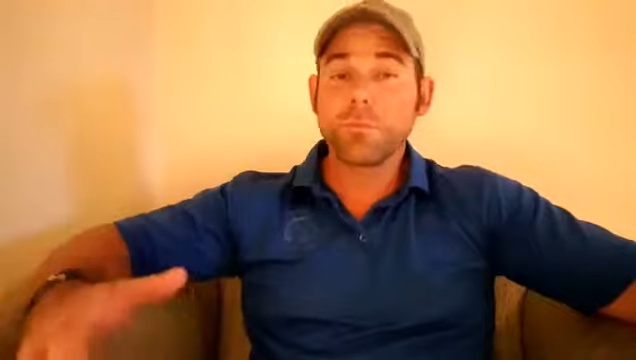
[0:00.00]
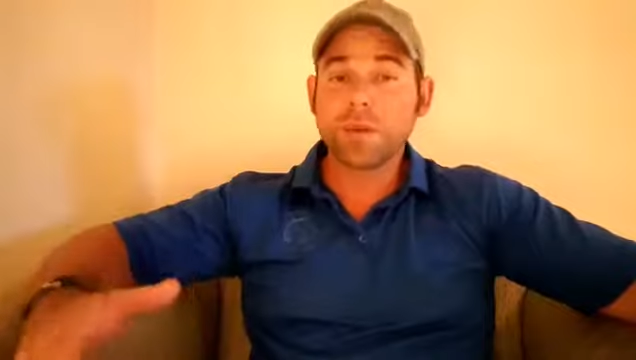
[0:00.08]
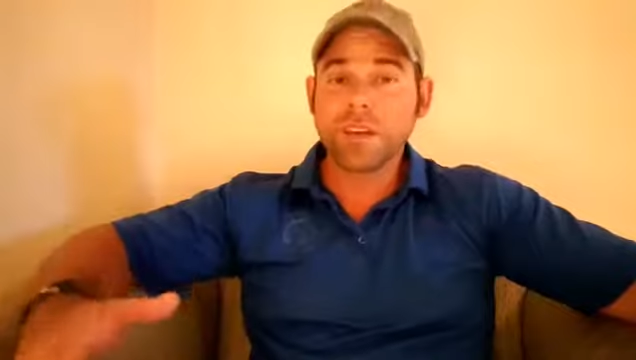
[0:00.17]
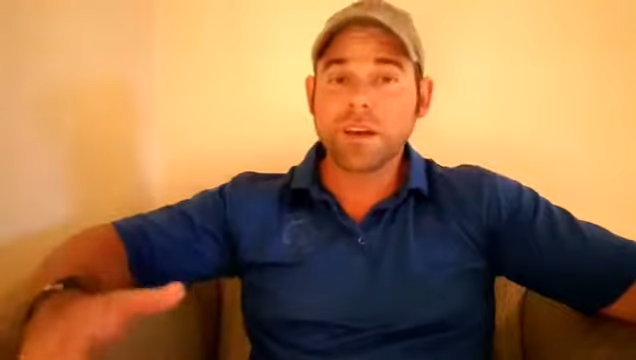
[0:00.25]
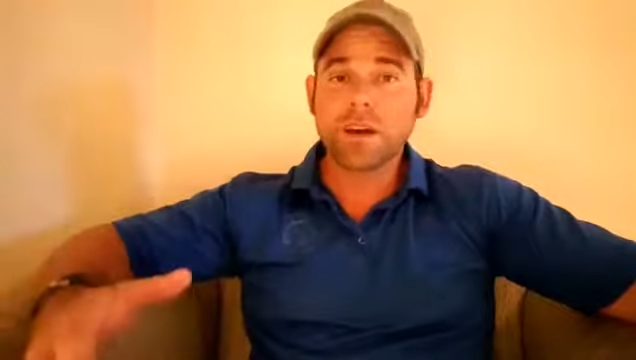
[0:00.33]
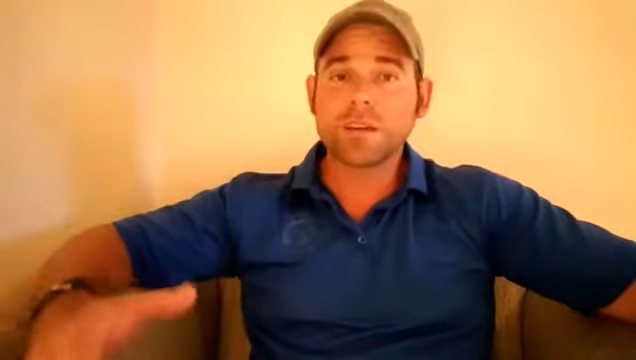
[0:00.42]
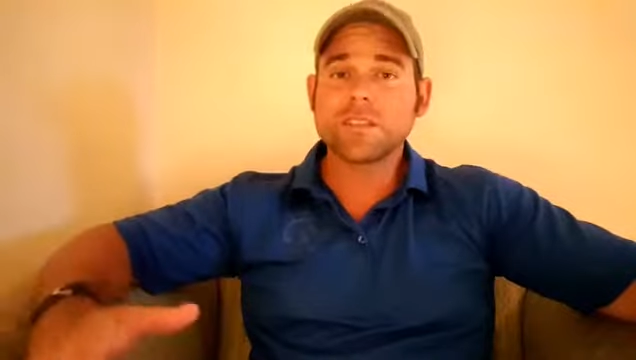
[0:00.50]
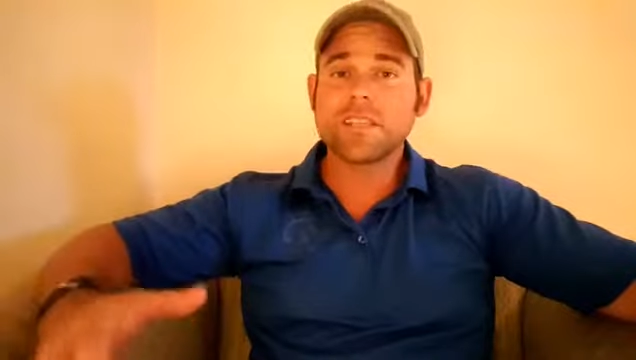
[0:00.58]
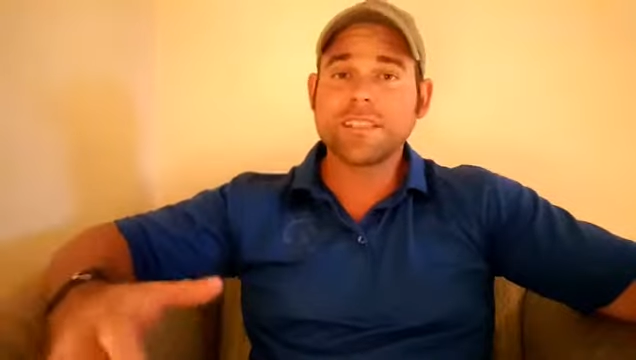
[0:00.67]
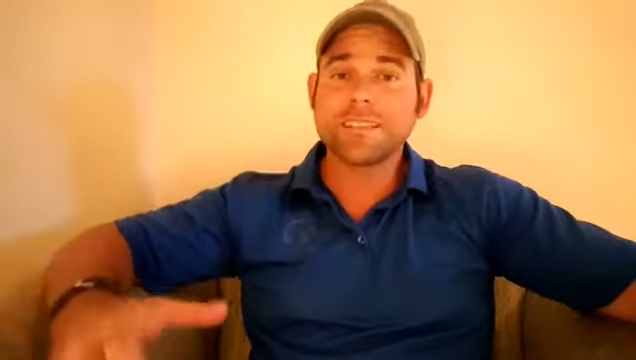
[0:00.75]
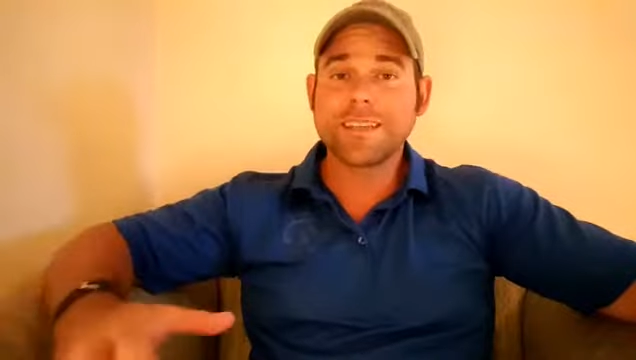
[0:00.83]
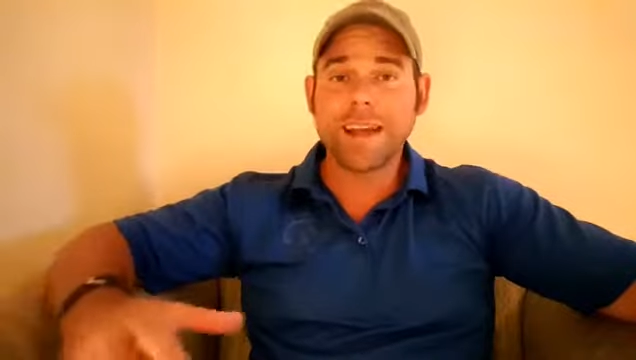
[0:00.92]
because
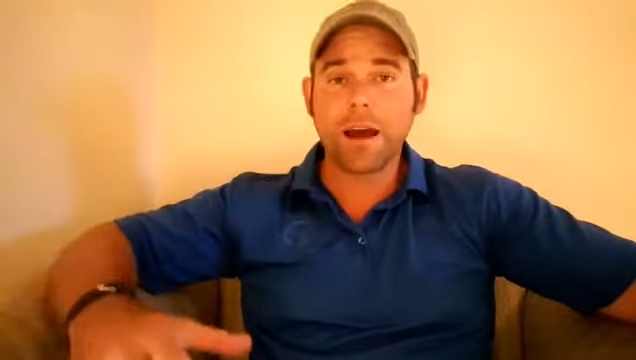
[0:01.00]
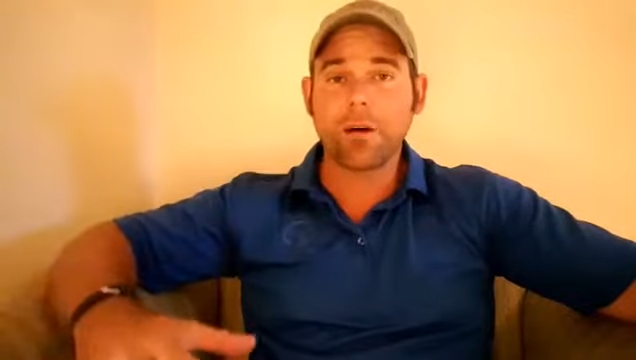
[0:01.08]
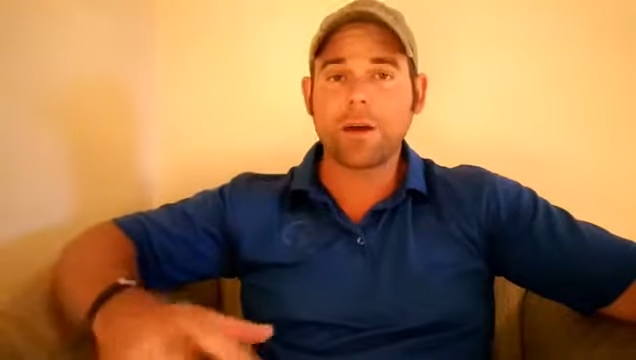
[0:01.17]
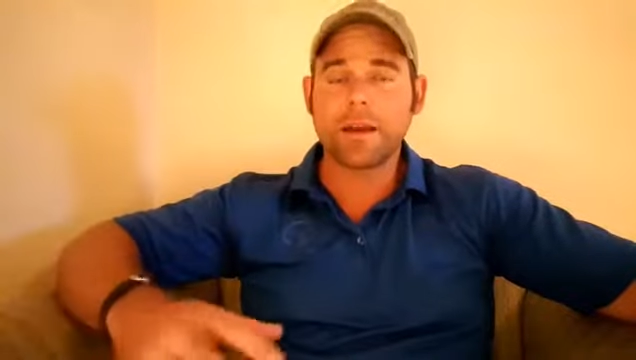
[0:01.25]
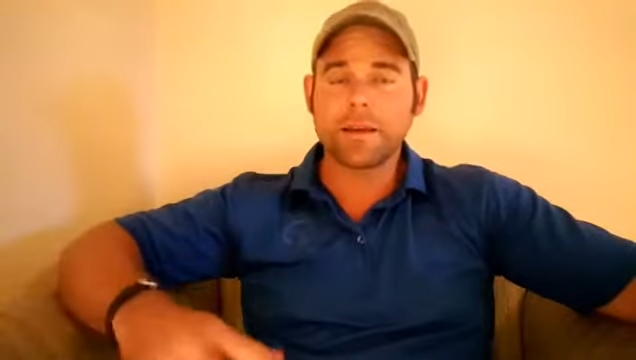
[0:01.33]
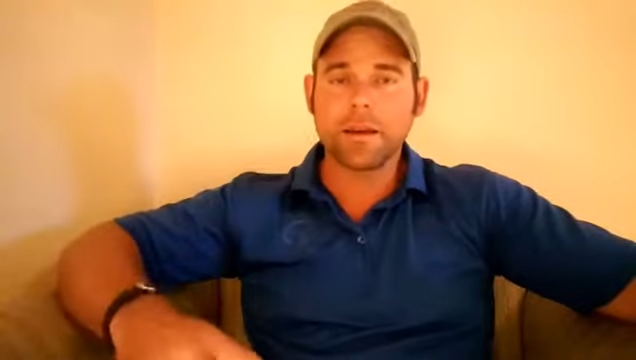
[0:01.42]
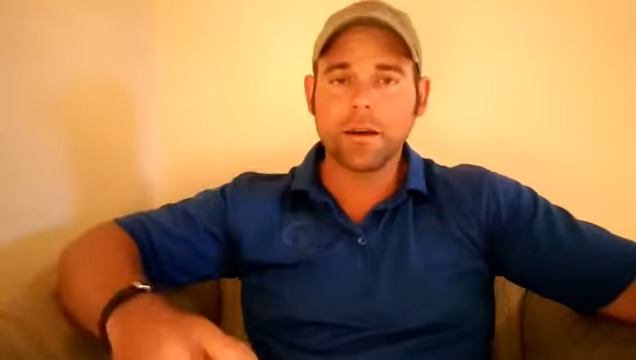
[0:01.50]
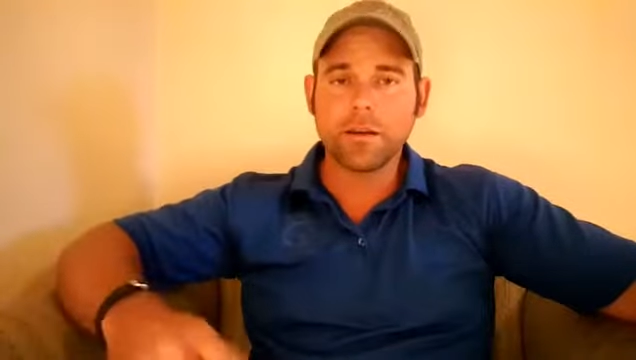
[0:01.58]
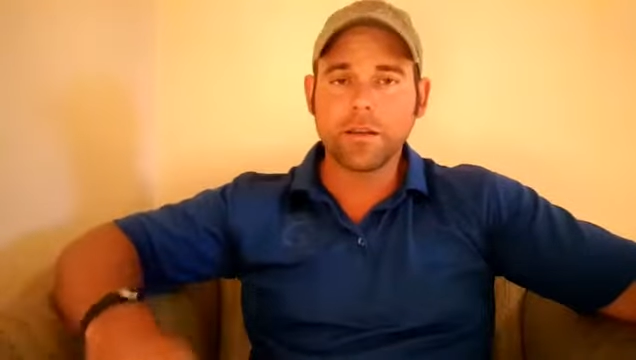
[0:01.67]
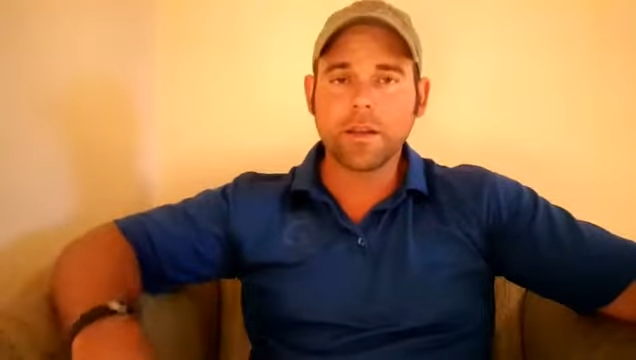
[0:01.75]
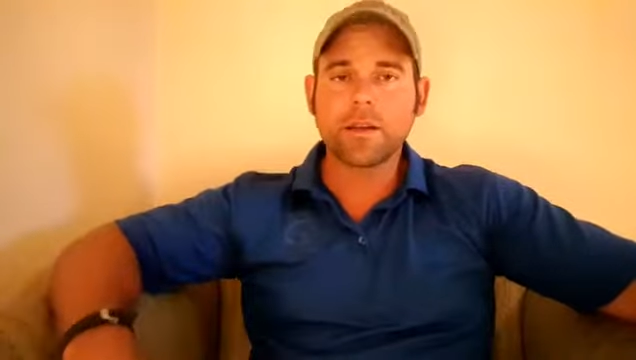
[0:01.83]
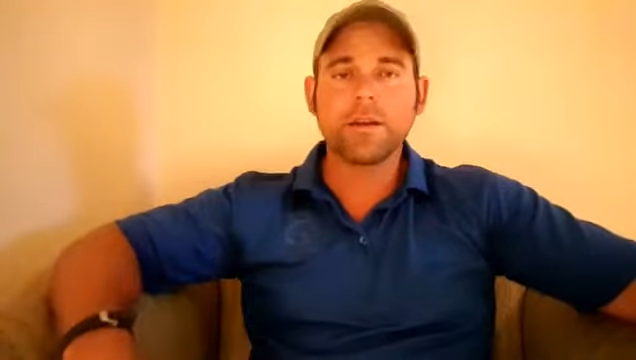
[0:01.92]
he's now a
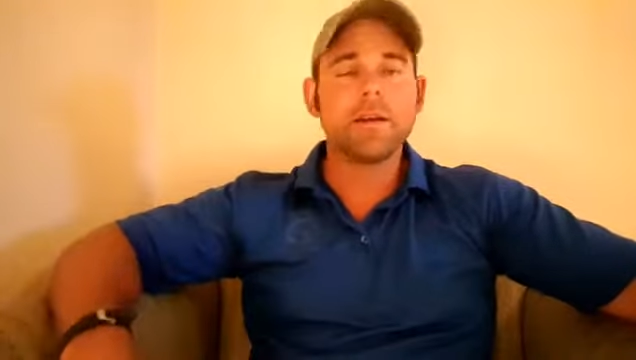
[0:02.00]
gelding,